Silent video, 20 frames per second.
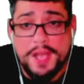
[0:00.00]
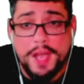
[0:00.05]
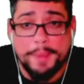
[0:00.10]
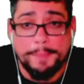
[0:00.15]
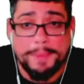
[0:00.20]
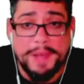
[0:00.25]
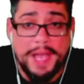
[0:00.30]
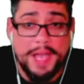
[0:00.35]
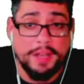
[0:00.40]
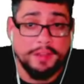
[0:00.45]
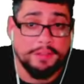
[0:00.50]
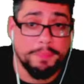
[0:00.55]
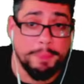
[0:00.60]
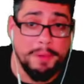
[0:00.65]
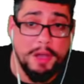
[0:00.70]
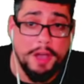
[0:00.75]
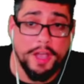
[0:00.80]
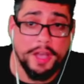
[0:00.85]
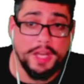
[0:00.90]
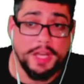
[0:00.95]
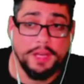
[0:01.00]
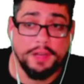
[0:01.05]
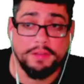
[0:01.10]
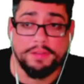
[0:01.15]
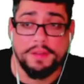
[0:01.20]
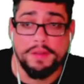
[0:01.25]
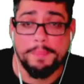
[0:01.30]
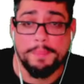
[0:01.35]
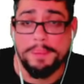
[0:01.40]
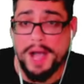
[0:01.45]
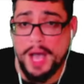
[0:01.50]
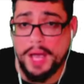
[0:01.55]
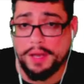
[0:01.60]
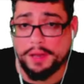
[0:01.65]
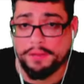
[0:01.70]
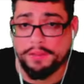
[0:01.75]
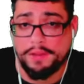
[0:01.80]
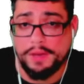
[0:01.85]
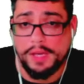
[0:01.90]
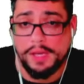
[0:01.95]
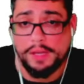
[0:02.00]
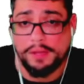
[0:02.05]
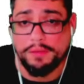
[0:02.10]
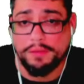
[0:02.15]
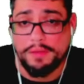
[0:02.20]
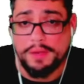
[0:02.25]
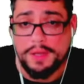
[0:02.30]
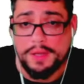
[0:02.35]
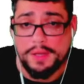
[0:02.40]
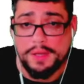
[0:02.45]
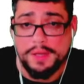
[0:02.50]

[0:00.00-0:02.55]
about his party's policies.